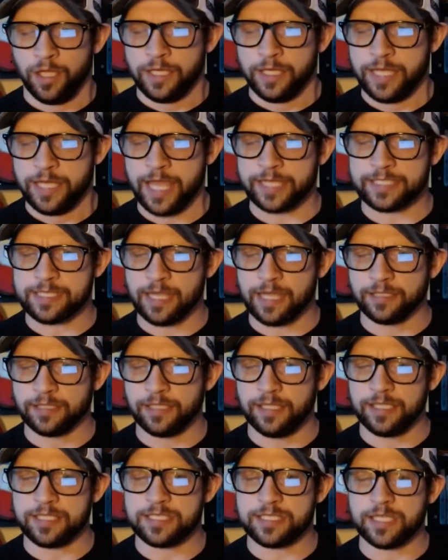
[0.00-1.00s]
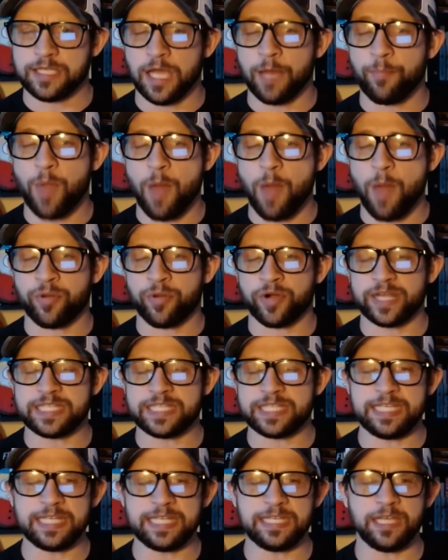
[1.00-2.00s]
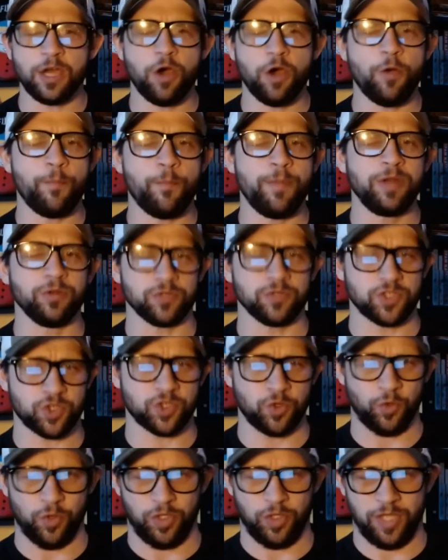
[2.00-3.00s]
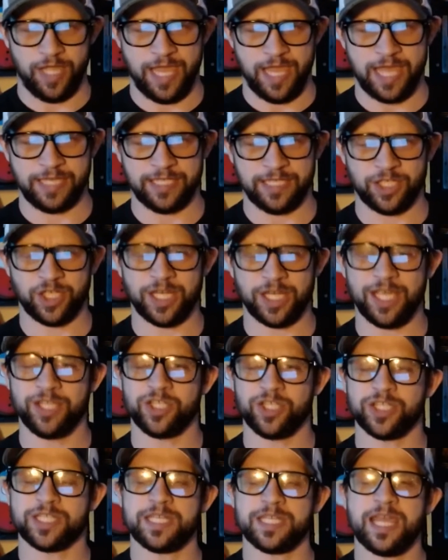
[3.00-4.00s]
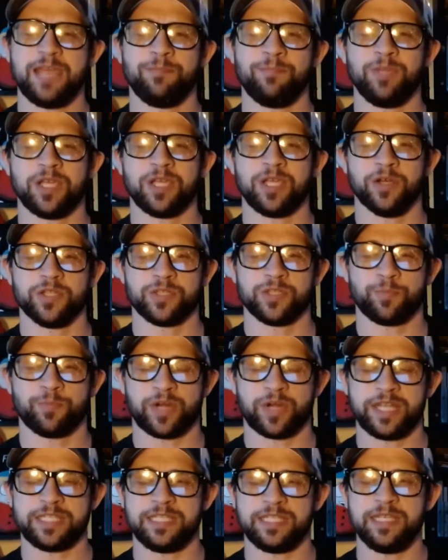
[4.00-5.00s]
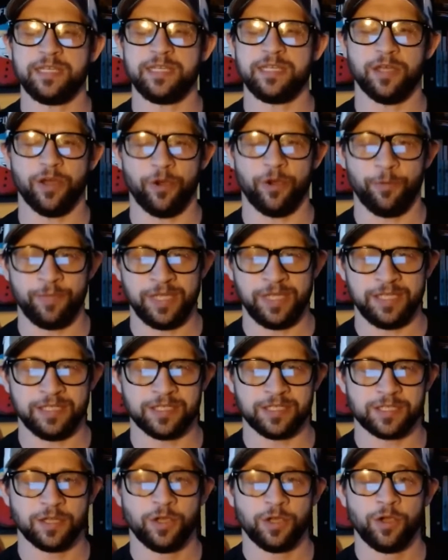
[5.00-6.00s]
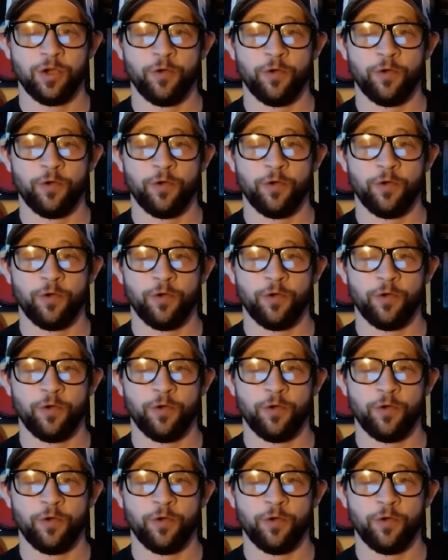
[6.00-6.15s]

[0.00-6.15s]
Next on the list, Presidio Middle School had to change its name because Presidio means